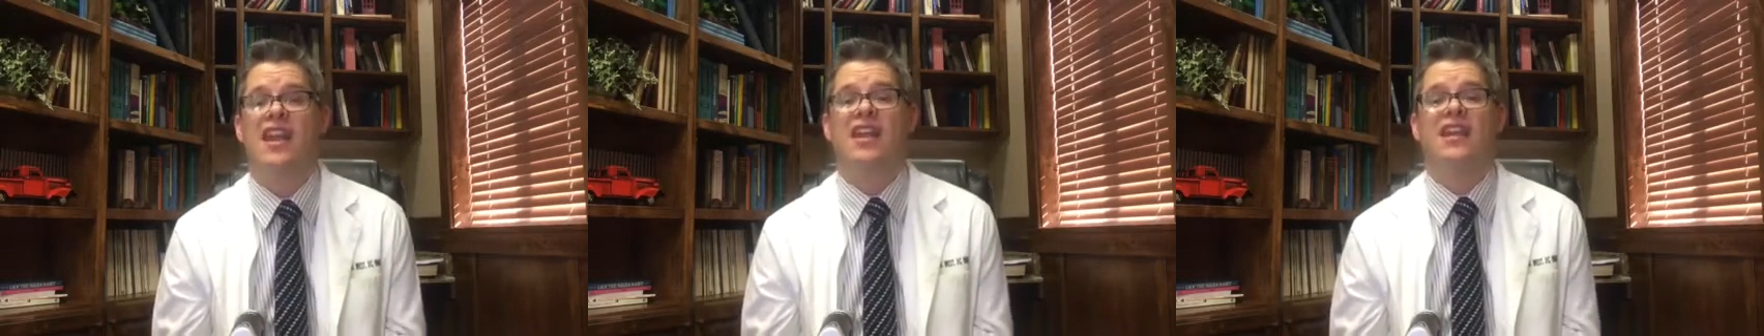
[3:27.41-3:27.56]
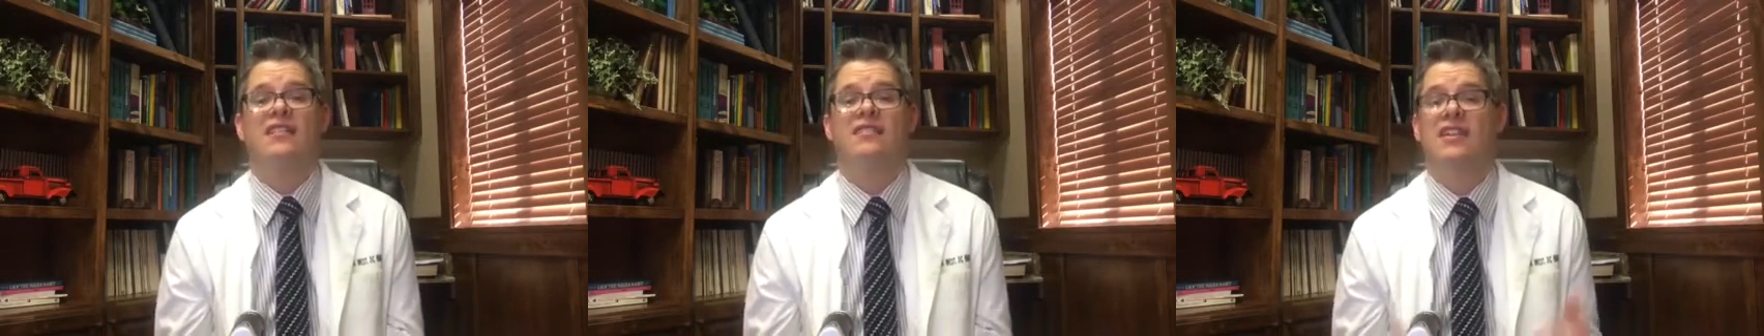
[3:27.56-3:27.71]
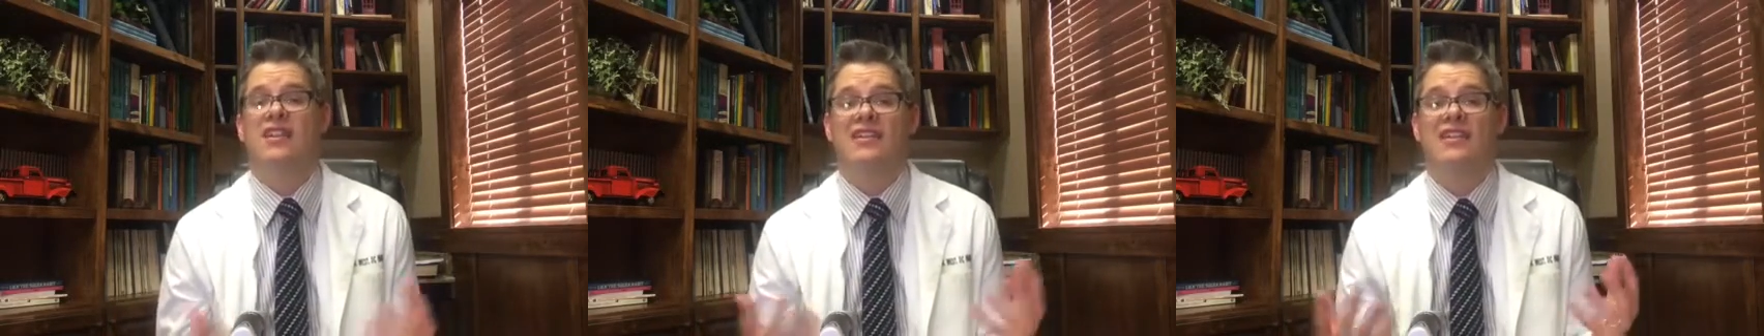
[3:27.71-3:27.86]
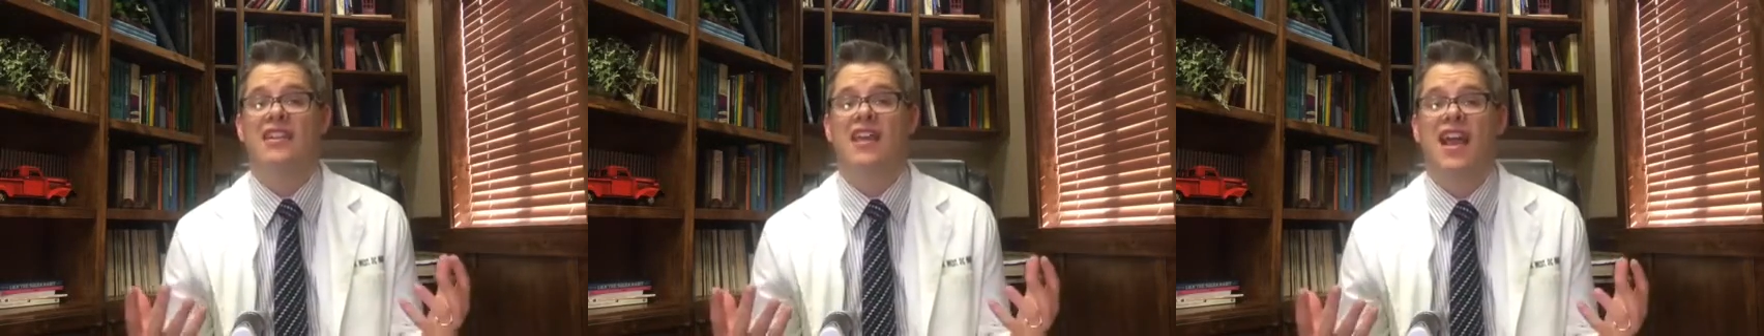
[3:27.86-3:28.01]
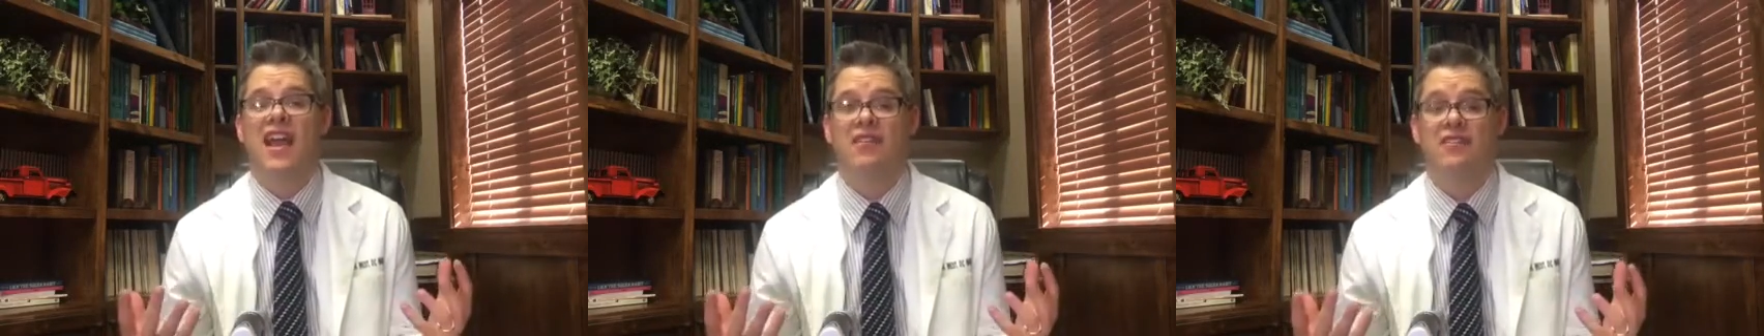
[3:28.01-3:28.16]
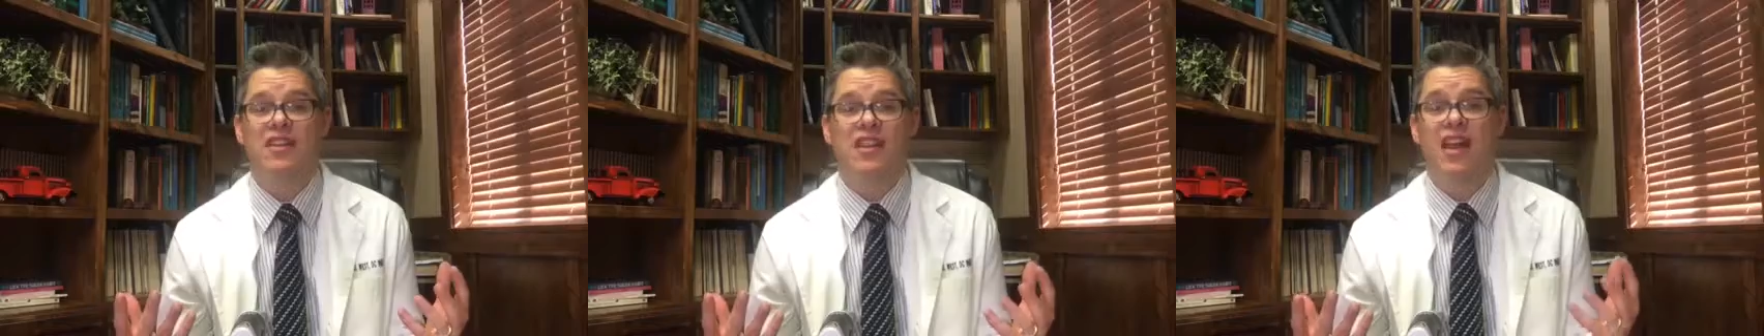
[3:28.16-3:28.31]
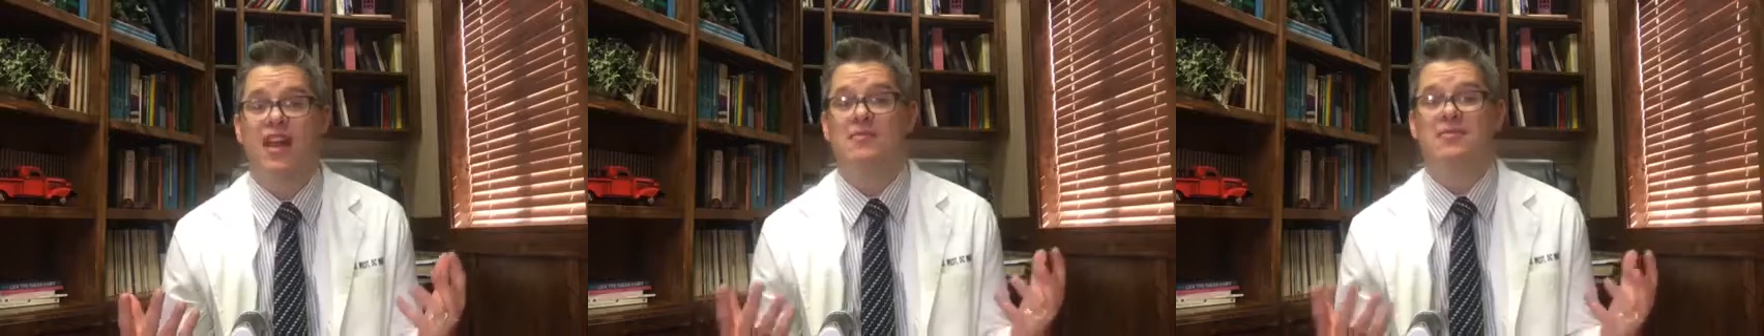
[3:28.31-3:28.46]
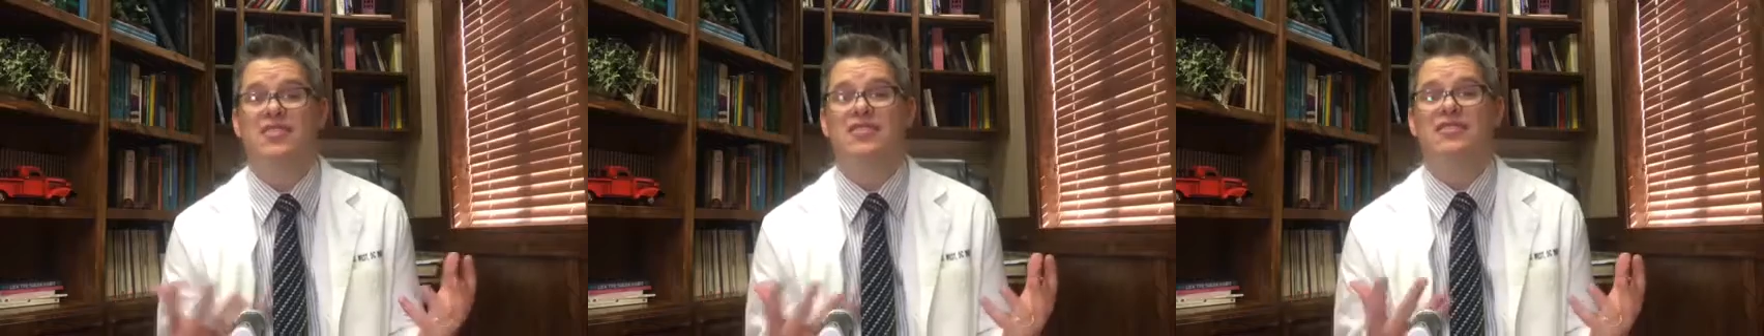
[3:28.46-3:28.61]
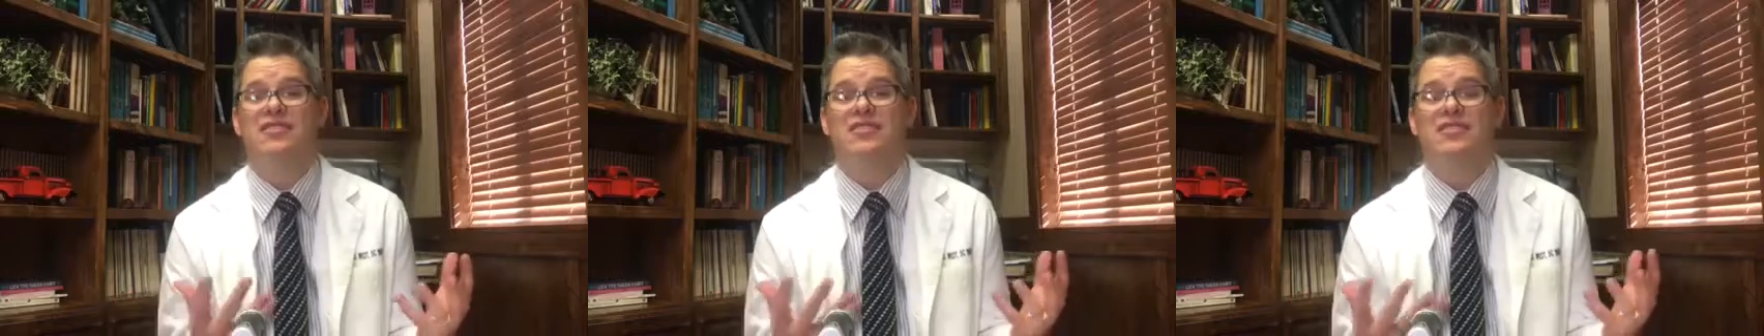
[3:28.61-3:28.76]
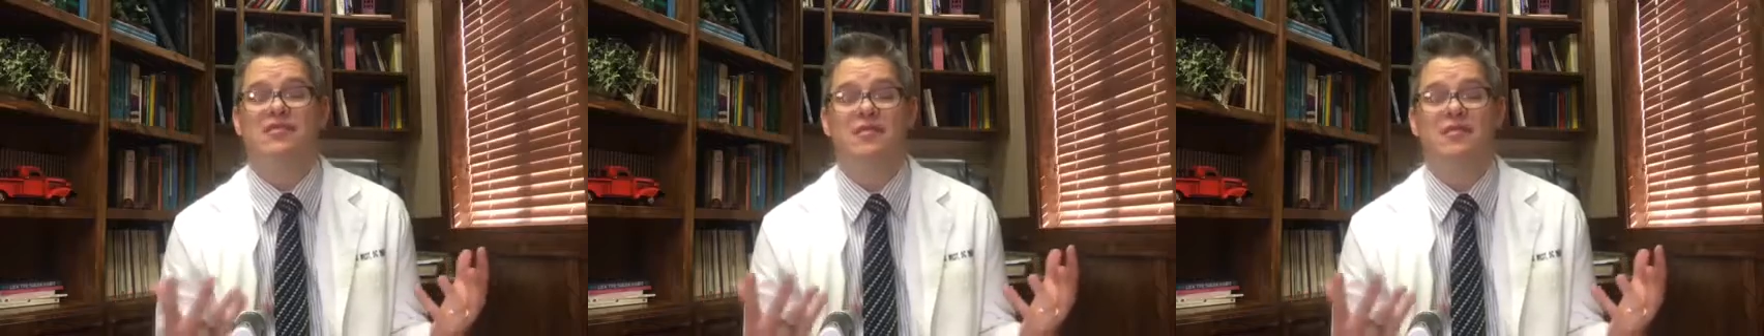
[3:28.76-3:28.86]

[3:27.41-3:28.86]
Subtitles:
and they didn't have any options,